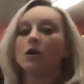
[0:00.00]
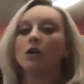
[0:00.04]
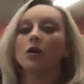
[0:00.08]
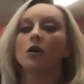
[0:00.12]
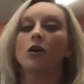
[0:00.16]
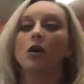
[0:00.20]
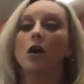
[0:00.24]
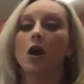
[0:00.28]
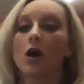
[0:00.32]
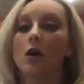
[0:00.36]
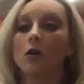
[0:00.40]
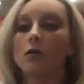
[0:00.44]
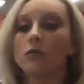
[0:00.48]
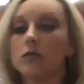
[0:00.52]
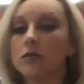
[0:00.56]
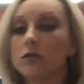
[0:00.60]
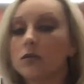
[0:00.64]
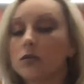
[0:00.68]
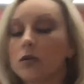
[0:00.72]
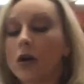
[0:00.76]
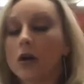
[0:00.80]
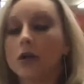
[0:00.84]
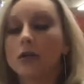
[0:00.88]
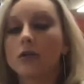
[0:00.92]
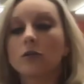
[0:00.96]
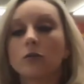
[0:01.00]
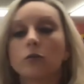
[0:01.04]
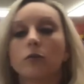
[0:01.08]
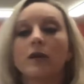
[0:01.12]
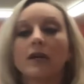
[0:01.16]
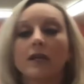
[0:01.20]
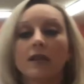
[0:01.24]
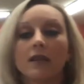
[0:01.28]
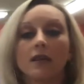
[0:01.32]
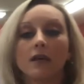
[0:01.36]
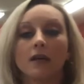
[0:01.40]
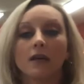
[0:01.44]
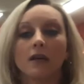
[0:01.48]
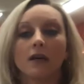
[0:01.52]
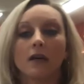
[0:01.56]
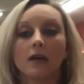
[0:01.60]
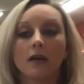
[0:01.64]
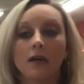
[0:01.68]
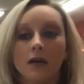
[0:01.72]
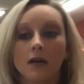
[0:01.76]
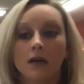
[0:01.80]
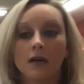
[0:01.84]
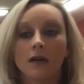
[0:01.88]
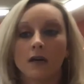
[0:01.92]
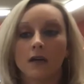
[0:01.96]
Goat starts with
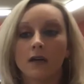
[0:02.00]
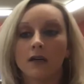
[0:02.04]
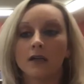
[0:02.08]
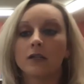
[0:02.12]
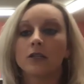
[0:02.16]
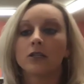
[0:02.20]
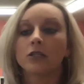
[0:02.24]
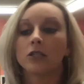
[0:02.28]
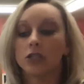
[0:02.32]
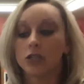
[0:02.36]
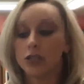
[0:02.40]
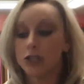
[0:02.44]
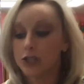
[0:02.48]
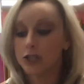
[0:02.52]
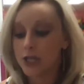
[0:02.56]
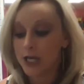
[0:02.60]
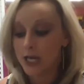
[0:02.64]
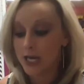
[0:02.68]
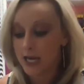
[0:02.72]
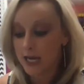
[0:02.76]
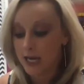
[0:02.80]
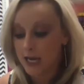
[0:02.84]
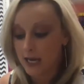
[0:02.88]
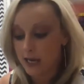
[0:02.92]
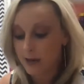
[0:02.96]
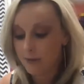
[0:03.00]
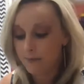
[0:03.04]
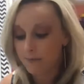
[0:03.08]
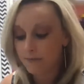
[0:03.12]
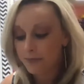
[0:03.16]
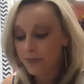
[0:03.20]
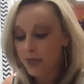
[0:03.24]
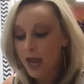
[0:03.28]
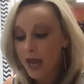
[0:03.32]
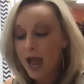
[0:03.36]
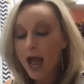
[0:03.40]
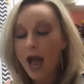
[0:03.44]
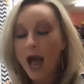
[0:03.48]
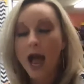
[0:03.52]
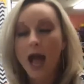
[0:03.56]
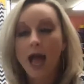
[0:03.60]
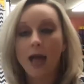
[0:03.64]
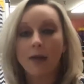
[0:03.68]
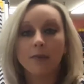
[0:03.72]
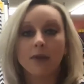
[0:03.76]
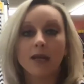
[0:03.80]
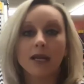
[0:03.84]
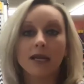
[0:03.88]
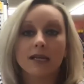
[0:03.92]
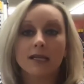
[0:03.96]
G, G.
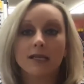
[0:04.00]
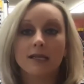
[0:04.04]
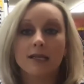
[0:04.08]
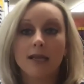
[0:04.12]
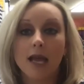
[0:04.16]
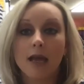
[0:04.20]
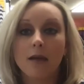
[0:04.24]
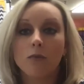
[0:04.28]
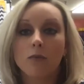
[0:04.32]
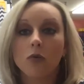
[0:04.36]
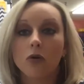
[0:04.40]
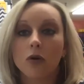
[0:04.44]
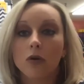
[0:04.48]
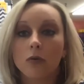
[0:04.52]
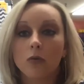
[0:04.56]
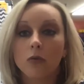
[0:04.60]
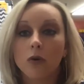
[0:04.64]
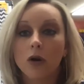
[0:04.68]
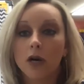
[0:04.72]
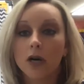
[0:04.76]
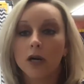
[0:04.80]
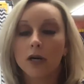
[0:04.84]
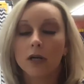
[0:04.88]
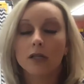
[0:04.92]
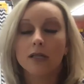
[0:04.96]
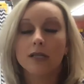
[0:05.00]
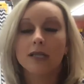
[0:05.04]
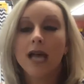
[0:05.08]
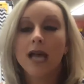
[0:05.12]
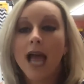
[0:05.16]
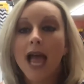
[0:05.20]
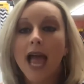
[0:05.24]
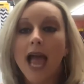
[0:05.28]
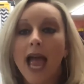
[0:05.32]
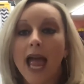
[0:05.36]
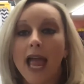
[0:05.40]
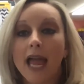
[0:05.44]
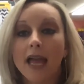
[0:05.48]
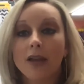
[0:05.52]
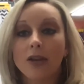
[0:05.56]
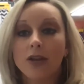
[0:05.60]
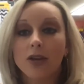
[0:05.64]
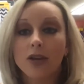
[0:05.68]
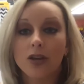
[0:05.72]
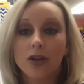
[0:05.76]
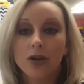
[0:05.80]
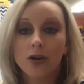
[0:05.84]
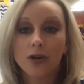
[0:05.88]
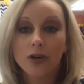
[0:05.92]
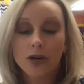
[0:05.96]
I'm going to say more words, and
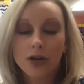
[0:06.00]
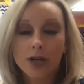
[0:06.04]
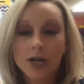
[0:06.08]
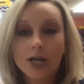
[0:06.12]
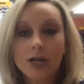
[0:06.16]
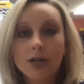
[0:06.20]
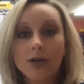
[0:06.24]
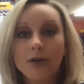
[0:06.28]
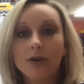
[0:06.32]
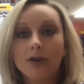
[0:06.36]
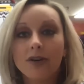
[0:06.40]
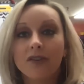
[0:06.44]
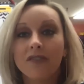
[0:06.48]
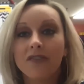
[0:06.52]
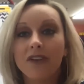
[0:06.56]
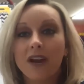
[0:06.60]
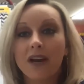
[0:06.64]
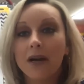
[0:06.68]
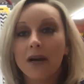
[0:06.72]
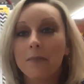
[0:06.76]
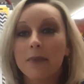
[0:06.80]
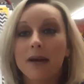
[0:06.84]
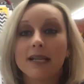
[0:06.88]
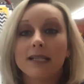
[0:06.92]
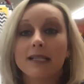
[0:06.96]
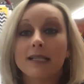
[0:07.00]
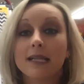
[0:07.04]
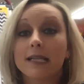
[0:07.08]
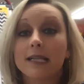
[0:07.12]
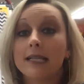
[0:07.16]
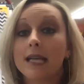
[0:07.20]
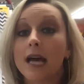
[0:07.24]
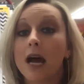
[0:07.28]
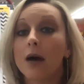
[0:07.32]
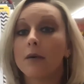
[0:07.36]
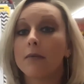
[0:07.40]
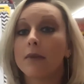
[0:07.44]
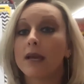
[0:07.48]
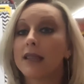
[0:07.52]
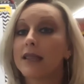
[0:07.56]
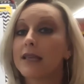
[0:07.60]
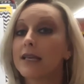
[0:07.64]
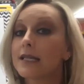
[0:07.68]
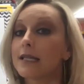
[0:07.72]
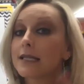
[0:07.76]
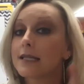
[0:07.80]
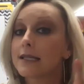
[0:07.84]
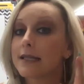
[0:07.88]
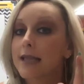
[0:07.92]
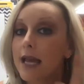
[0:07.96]
you're going to do your very best to tell me
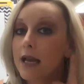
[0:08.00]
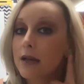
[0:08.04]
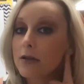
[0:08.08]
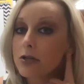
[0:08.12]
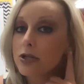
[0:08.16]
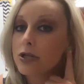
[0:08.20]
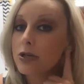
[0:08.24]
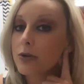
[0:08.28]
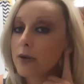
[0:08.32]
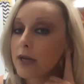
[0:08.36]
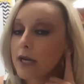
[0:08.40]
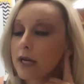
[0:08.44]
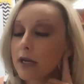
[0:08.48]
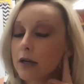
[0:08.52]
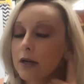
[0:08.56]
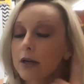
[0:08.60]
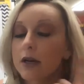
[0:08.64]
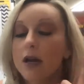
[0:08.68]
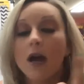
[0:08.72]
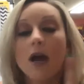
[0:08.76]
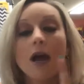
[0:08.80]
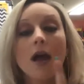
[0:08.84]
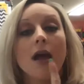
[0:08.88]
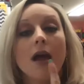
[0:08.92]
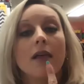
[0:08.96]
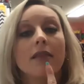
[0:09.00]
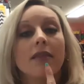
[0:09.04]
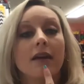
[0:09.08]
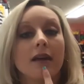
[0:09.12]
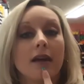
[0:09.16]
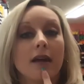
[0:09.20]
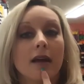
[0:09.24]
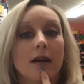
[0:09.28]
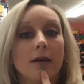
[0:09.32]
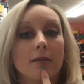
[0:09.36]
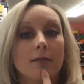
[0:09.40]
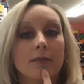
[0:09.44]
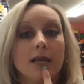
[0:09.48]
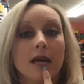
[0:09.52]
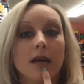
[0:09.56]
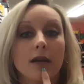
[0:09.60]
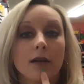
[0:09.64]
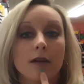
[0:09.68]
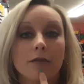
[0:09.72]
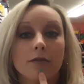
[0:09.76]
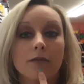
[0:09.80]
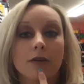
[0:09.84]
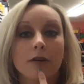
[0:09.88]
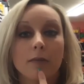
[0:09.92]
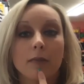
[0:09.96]
the sound you hear that comes out
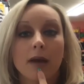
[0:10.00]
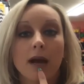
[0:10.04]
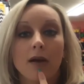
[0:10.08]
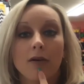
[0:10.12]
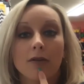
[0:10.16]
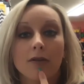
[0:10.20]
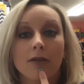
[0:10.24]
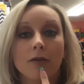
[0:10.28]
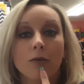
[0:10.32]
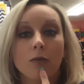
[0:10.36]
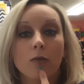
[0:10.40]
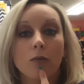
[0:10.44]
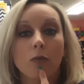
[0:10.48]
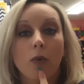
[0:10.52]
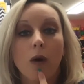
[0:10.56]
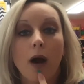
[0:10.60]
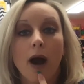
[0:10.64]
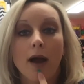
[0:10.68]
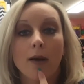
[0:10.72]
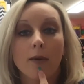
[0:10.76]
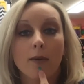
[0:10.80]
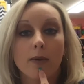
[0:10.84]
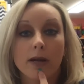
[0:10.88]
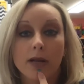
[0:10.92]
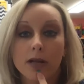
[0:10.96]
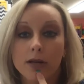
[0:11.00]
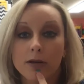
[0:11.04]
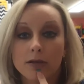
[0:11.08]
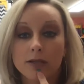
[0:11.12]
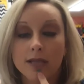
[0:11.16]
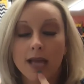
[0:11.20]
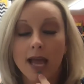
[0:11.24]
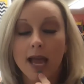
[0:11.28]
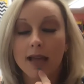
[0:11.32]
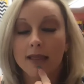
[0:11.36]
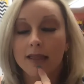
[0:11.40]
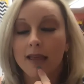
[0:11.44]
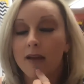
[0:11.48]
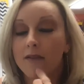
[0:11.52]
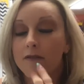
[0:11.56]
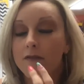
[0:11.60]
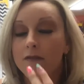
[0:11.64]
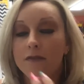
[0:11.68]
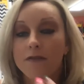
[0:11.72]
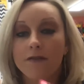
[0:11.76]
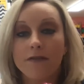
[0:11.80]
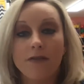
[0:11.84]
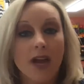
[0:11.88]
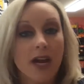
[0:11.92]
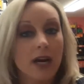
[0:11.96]
of your mouth right when you say it, that
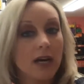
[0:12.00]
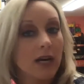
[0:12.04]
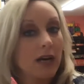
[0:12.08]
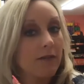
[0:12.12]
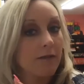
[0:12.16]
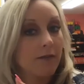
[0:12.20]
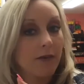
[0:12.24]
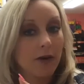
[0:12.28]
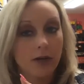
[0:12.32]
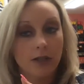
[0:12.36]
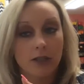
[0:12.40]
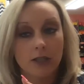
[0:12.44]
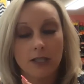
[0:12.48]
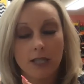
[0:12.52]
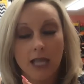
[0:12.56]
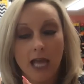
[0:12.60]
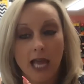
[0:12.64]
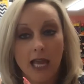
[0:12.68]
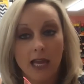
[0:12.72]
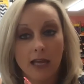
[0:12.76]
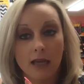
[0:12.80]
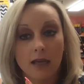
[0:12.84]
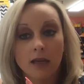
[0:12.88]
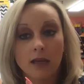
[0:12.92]
very first thing.